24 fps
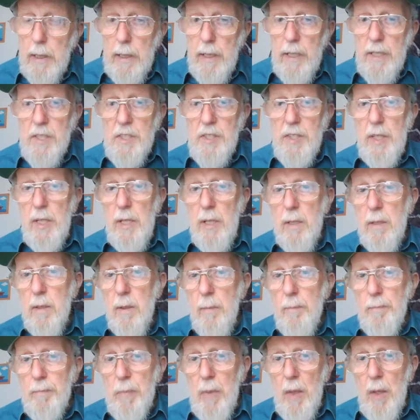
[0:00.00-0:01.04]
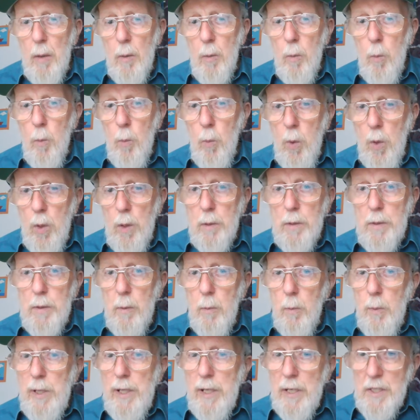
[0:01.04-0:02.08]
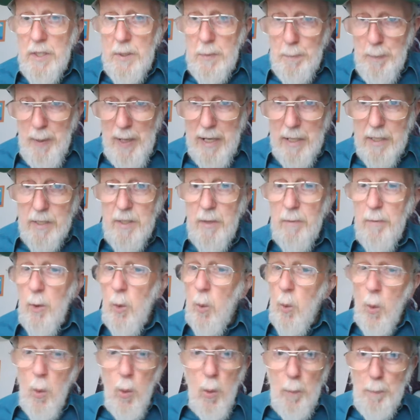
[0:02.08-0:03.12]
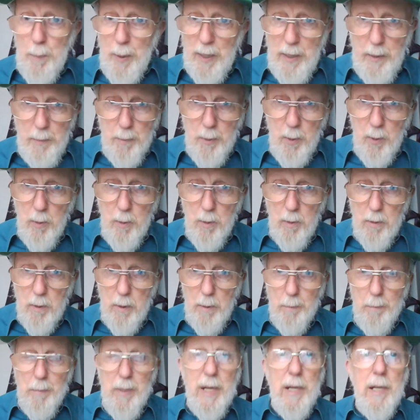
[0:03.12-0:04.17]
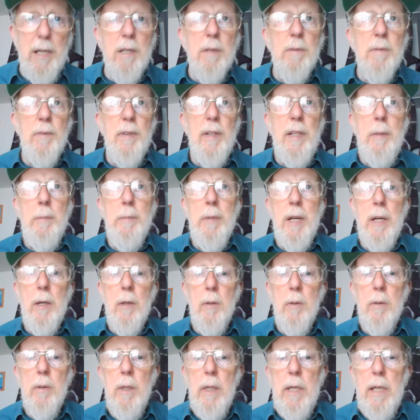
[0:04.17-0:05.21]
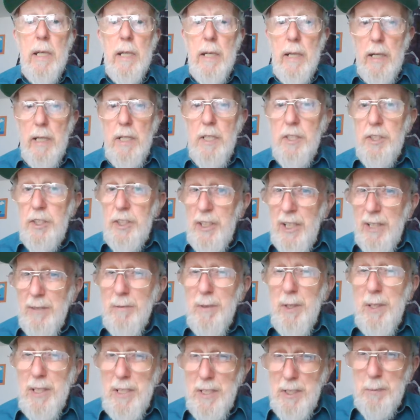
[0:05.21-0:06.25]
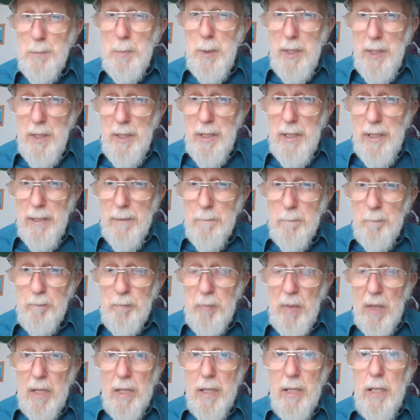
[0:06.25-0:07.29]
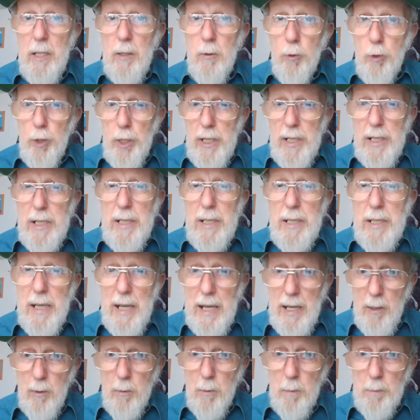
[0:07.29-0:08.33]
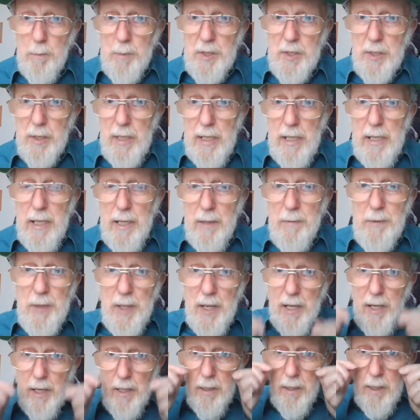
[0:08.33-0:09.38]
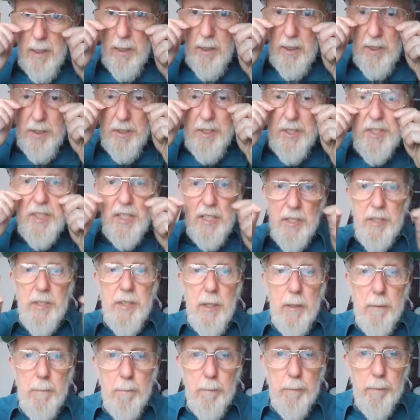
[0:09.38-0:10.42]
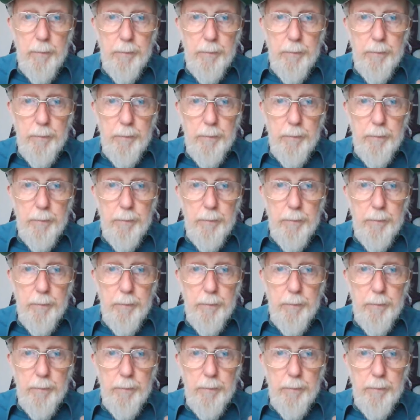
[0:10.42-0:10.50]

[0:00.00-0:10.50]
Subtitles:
is that what we expect of all people, male or female, is, generally speaking, it really helps if they're consistent.